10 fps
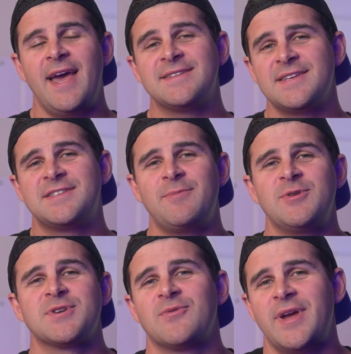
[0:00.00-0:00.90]
SSW
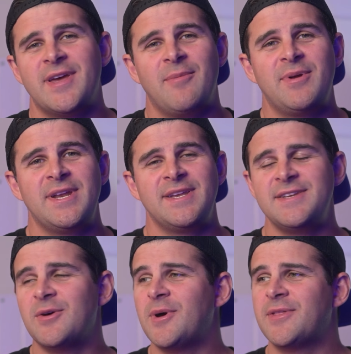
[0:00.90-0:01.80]
is a great company to
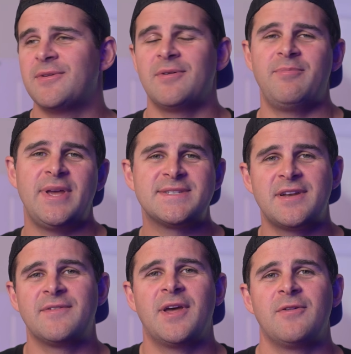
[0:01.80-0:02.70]
deal with. They're based
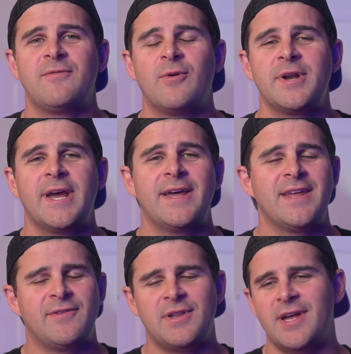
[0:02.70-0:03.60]
out of California, and
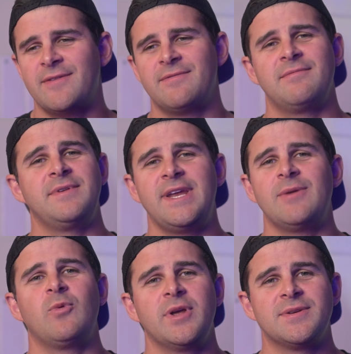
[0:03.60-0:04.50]
they have a lot of
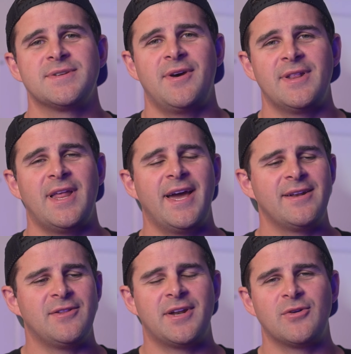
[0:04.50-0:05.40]
neat wheels
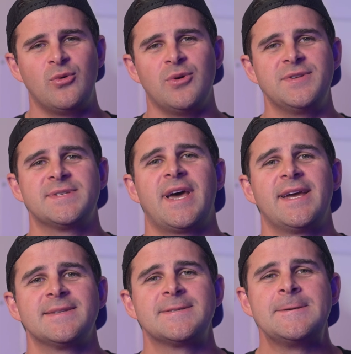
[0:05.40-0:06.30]
online, a lot of cool
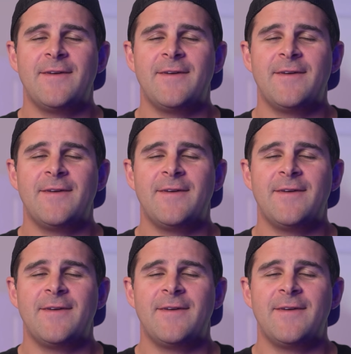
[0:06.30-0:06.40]
designs.